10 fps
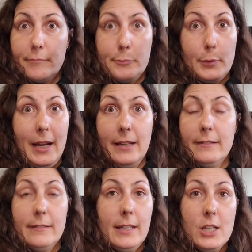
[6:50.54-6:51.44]

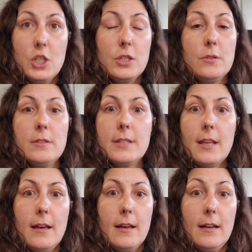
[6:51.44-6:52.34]
brain issues.
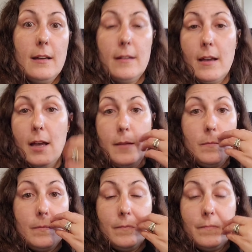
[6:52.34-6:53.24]

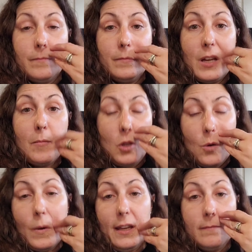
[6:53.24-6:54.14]
I'm come a
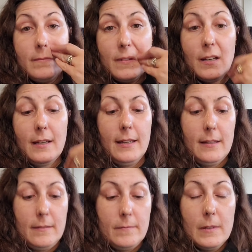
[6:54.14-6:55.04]
long way.
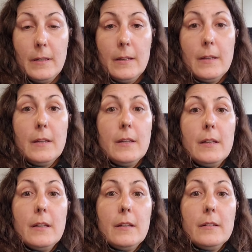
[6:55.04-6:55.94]
And
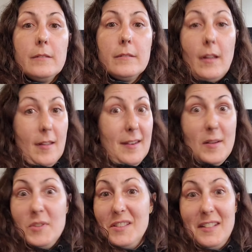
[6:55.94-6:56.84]

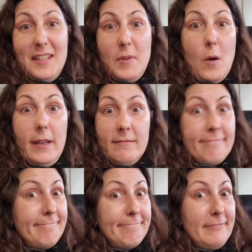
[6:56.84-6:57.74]
I'm just going to keep going.
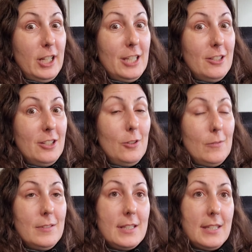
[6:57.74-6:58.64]
What can you
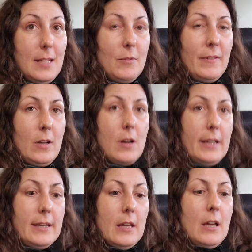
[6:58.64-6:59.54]
do? Just keep moving on.